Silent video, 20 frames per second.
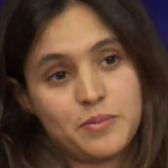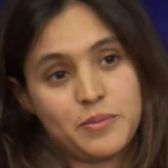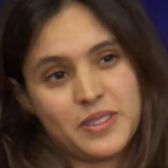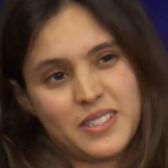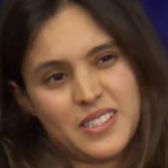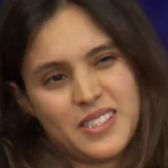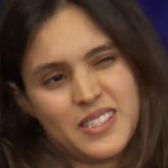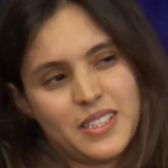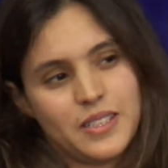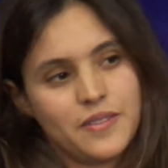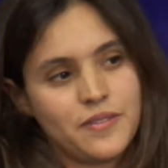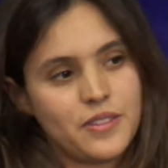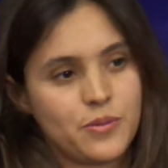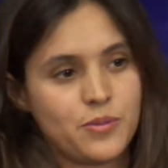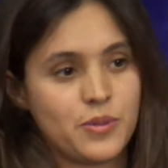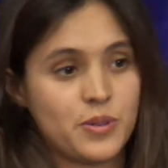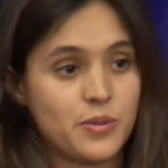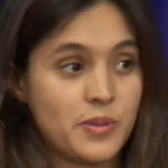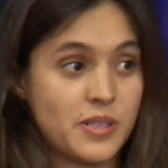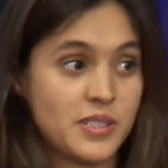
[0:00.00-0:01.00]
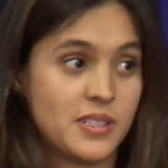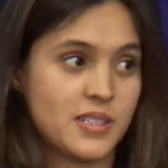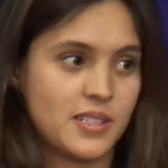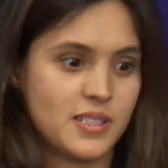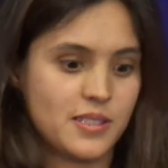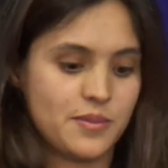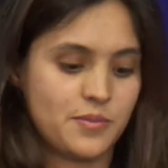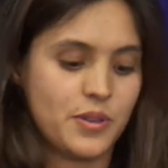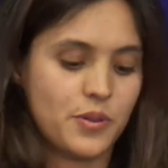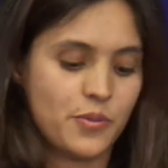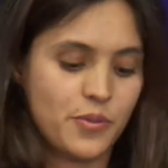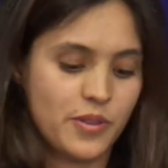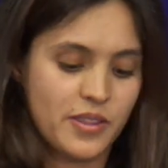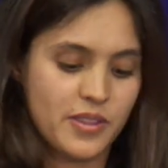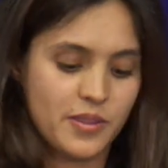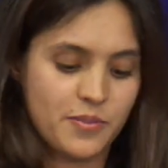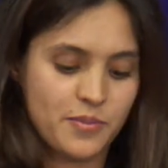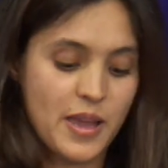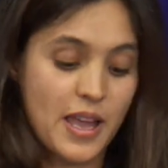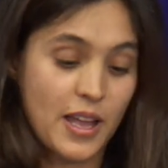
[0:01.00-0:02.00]
please leave the room and just be with
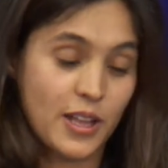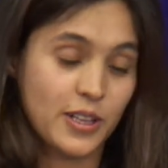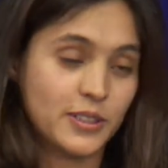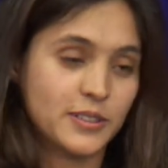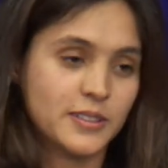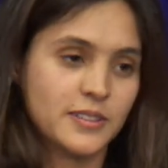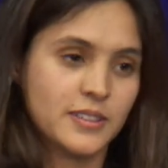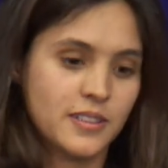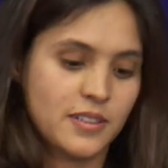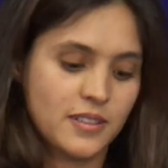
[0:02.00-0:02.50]
the male